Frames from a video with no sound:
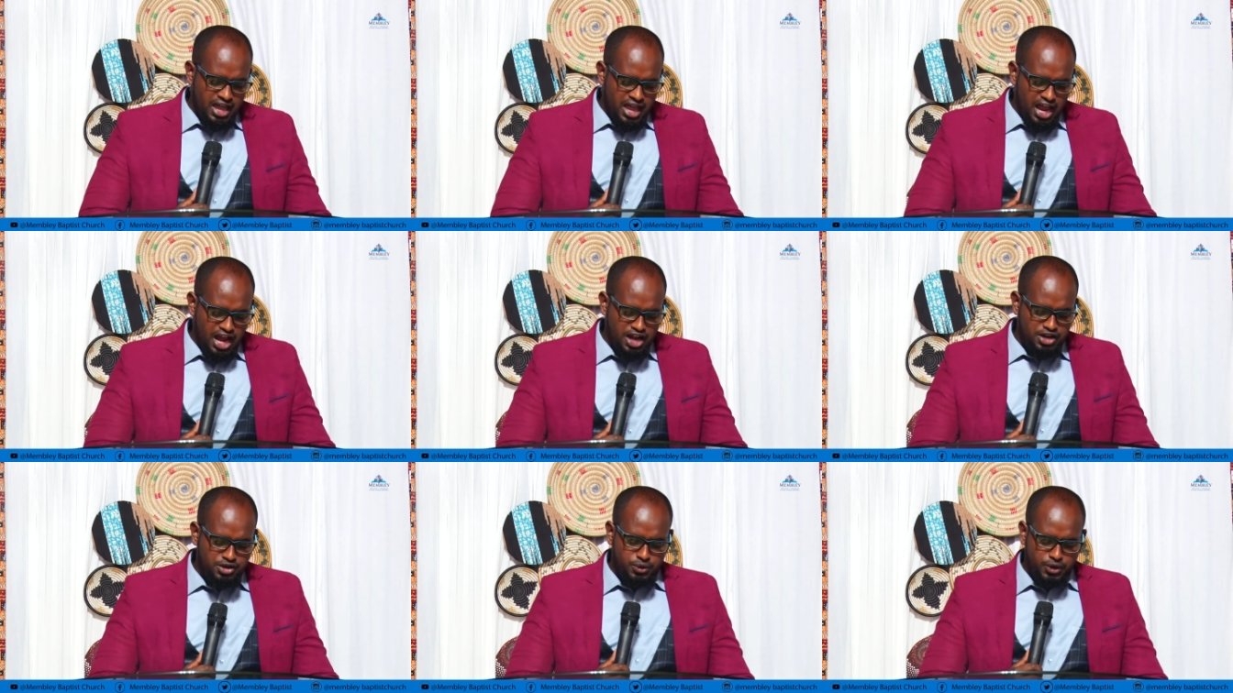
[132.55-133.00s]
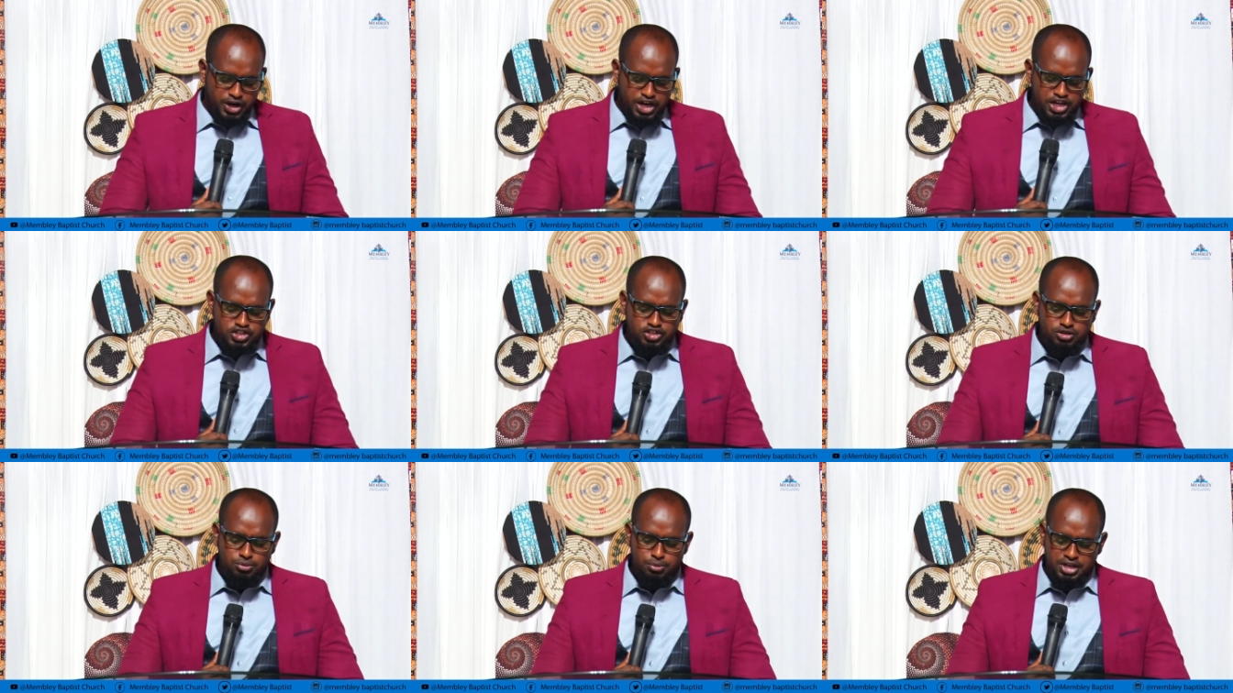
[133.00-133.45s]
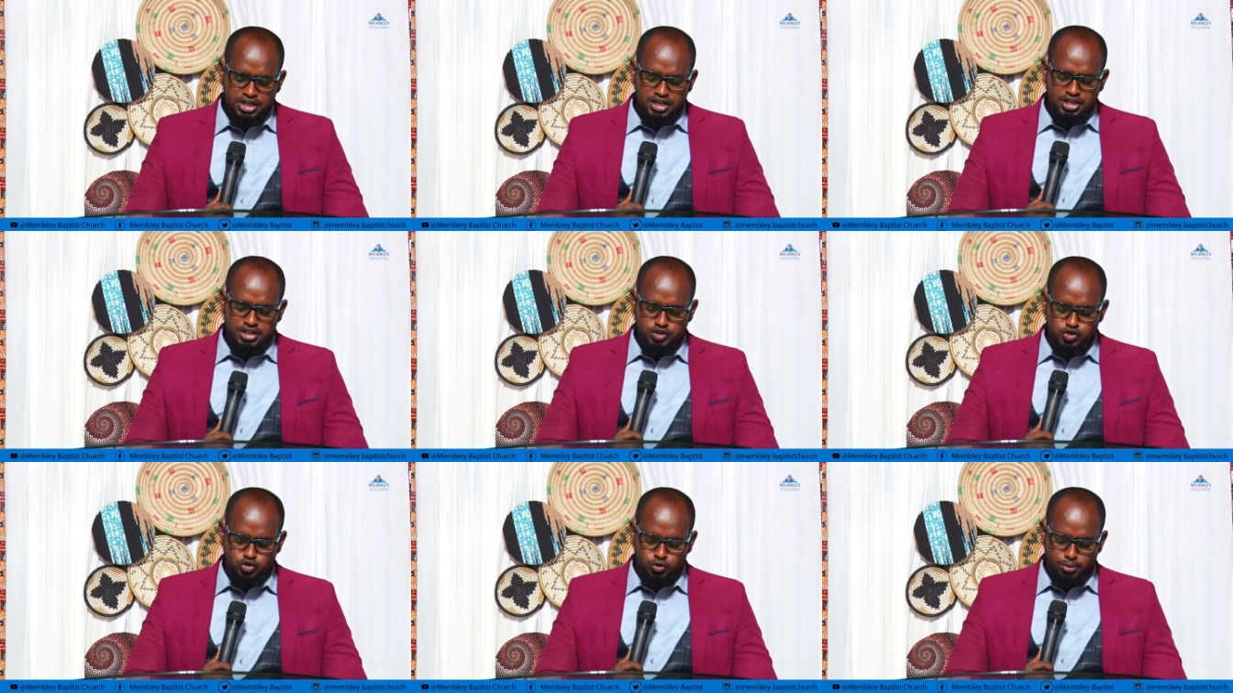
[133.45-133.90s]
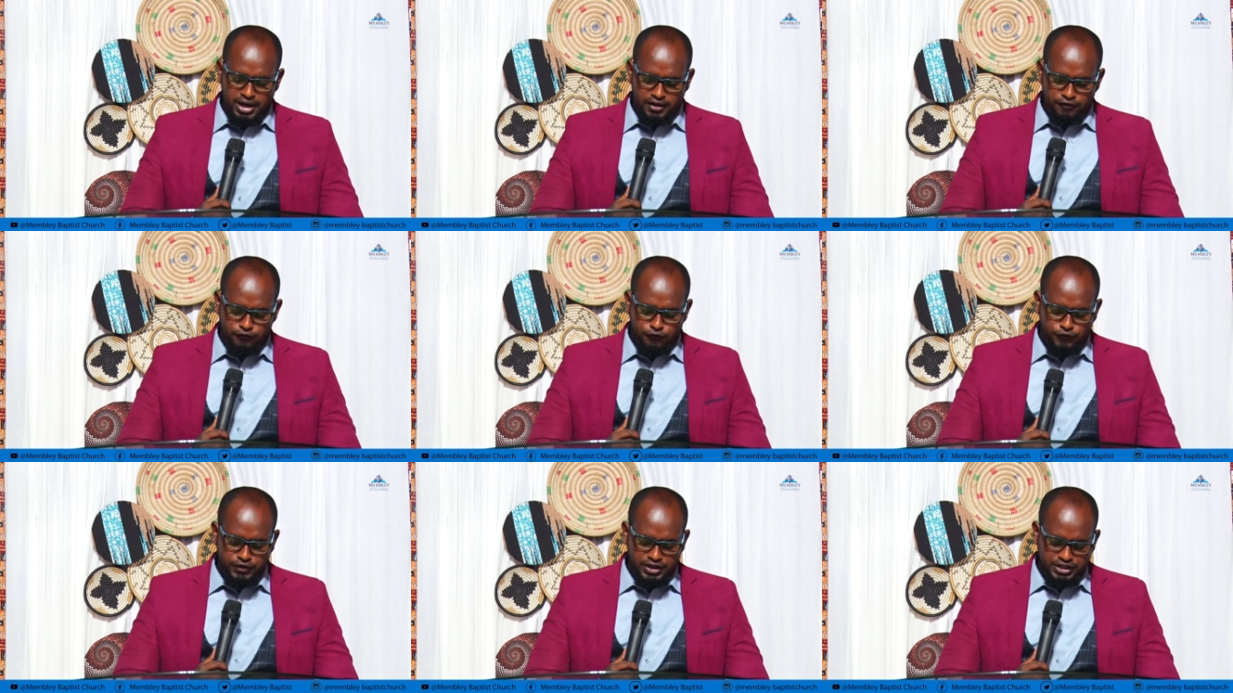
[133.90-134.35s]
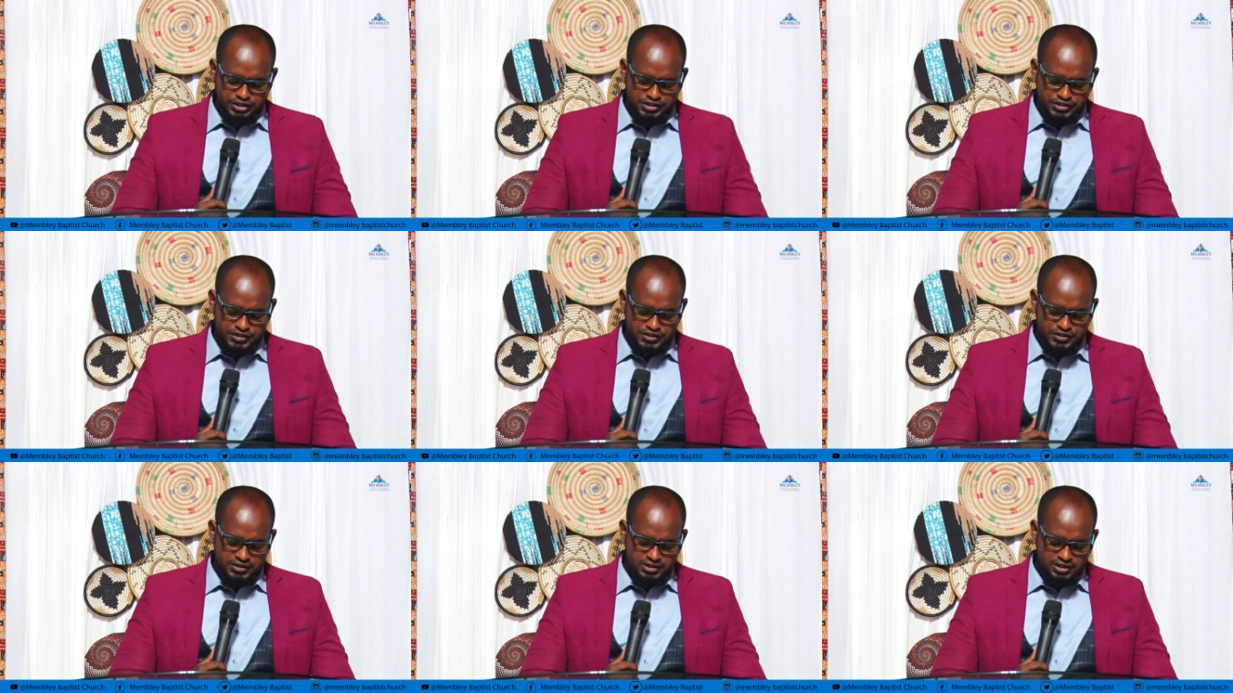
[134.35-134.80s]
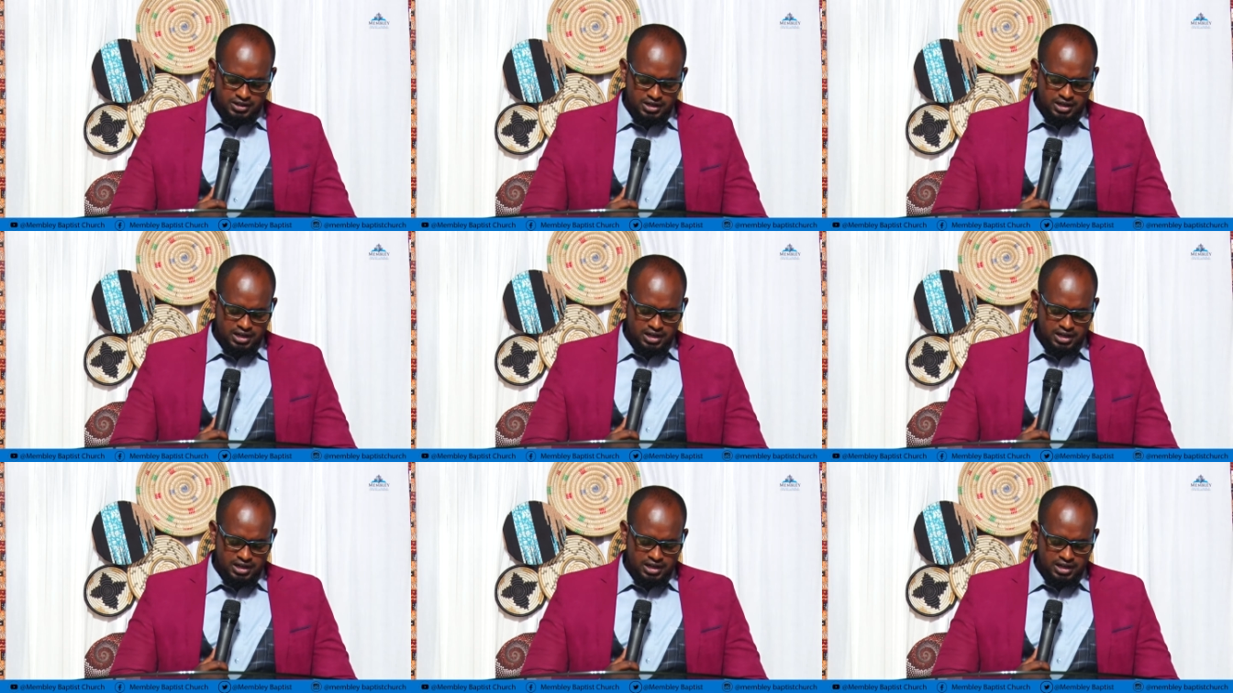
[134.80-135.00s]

and raised me to my feet,